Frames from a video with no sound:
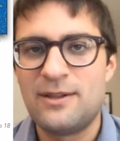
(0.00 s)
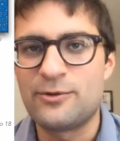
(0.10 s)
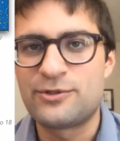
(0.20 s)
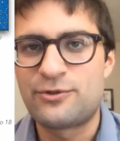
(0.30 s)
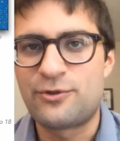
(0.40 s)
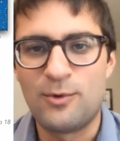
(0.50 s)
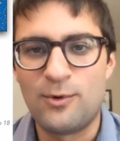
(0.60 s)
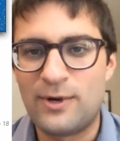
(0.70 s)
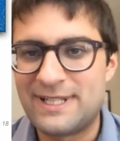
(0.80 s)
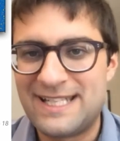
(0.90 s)
those
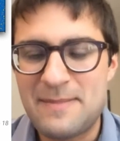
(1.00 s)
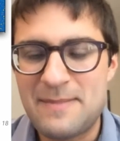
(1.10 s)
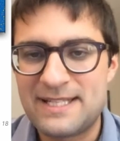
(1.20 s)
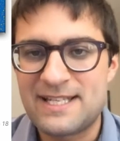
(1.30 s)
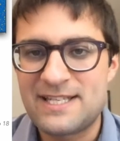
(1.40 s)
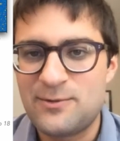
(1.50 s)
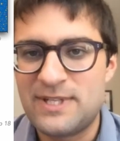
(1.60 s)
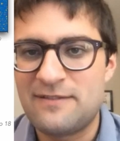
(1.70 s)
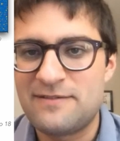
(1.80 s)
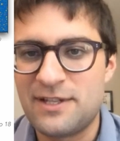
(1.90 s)
thermal and kinematic
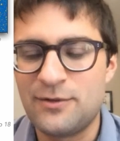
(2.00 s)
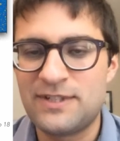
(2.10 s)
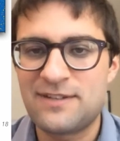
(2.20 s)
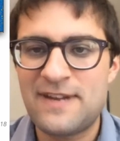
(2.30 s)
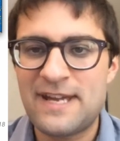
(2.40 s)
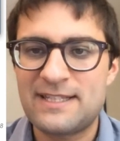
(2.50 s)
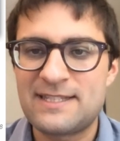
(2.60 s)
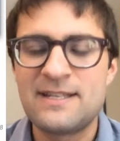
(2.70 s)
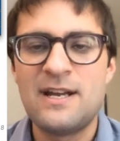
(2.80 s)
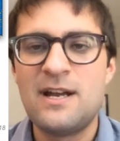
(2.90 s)
Sunyaev-Zel'dovich
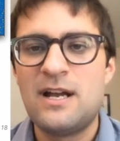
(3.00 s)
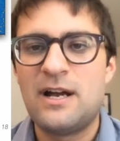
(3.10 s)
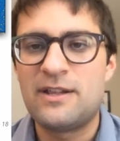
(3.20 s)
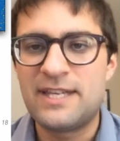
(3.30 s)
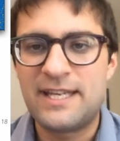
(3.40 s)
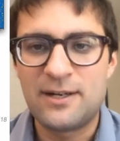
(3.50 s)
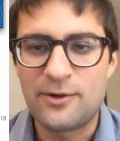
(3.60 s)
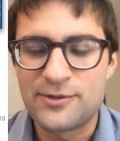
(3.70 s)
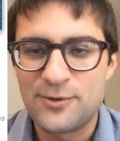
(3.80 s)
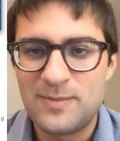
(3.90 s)
effects. They can
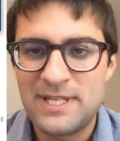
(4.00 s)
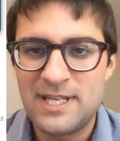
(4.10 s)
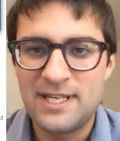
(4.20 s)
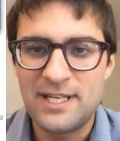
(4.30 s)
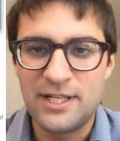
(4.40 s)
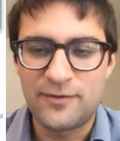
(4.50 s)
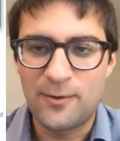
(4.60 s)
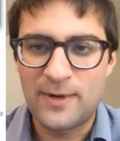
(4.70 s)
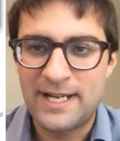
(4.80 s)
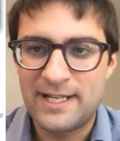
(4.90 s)
also be
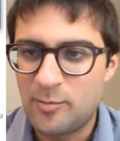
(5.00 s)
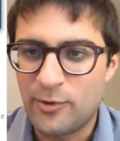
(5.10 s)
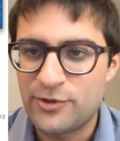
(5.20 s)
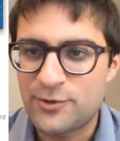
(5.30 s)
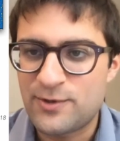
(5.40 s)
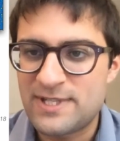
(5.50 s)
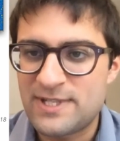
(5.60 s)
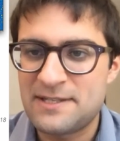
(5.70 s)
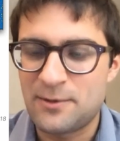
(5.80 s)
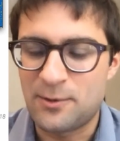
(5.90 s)
infrared point
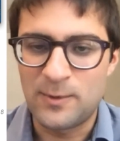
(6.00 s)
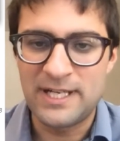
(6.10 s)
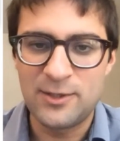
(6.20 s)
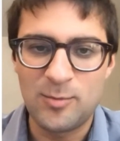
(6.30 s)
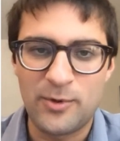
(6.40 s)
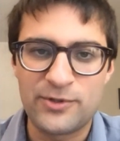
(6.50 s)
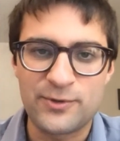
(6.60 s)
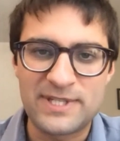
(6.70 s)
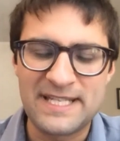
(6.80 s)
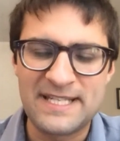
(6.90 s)
sources or radio point
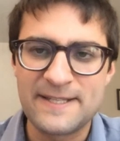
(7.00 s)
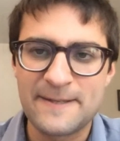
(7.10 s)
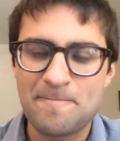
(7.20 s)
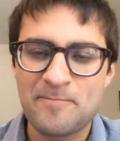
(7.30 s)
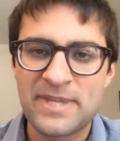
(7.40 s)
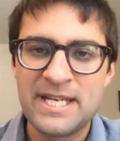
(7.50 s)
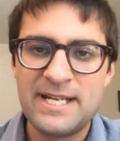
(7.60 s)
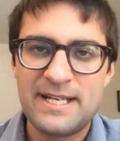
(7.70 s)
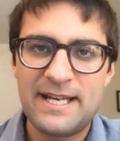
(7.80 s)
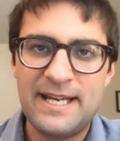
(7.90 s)
sources.
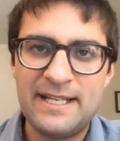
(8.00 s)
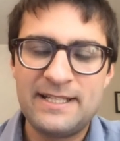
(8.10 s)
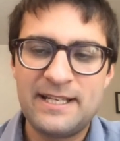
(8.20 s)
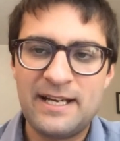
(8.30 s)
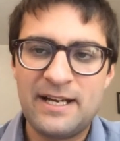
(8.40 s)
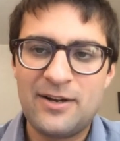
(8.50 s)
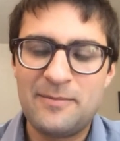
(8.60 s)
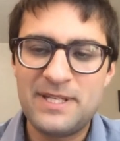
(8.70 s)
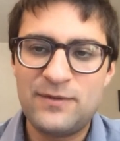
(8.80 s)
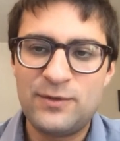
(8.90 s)
And
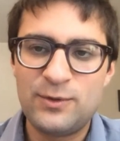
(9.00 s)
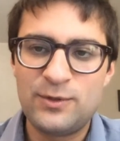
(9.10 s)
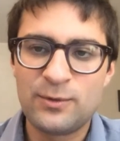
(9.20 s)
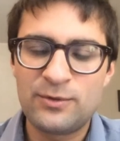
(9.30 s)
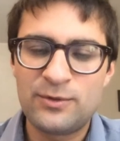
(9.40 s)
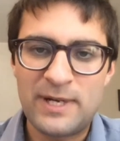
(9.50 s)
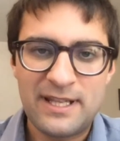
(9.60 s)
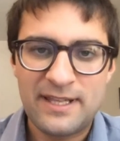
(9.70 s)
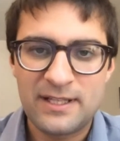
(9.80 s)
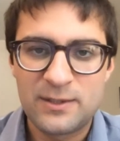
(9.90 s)
if you don't do
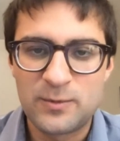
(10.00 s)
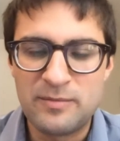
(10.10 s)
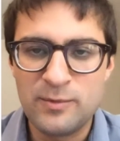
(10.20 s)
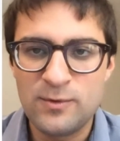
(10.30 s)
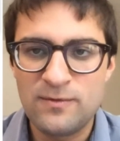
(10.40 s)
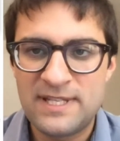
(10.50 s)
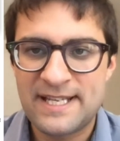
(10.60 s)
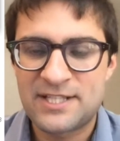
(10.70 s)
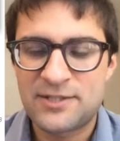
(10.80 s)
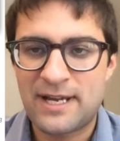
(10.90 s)
anything to remove these
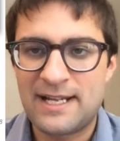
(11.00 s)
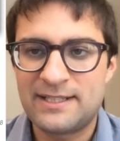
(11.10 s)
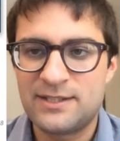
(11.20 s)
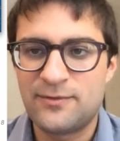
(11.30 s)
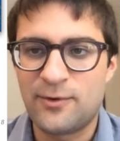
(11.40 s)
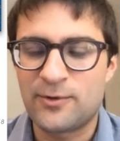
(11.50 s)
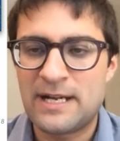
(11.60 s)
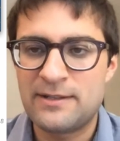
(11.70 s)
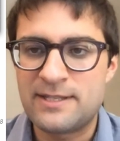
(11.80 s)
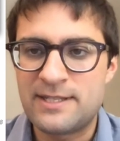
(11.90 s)
extragalactic
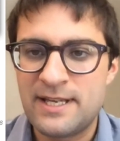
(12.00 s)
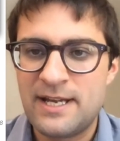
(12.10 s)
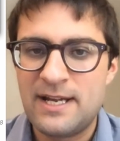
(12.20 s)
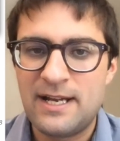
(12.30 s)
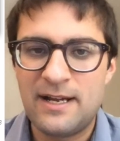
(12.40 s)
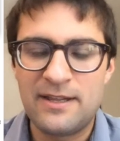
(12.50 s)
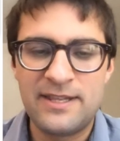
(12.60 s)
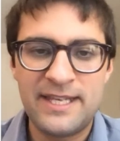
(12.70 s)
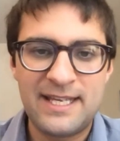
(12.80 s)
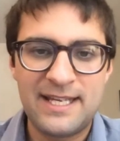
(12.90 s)
foregrounds,
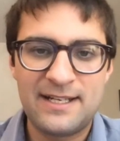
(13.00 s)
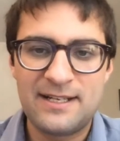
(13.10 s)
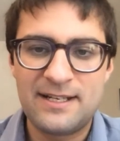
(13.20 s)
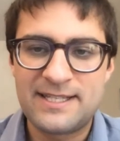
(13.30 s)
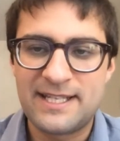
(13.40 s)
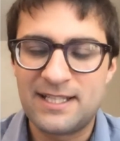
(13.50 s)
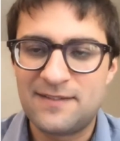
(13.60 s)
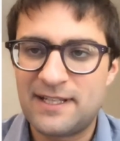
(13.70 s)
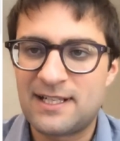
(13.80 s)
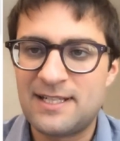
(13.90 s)
they can
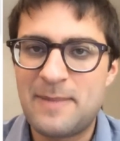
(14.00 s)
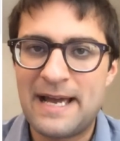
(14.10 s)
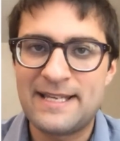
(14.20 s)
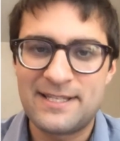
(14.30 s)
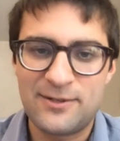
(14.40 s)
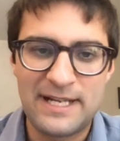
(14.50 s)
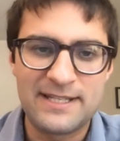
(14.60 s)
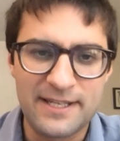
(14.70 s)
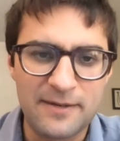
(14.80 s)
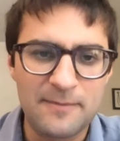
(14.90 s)
significantly bias your
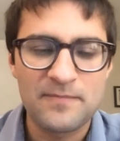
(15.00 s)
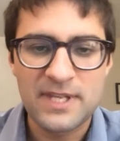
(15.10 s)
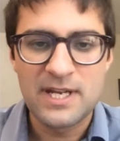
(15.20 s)
lensing.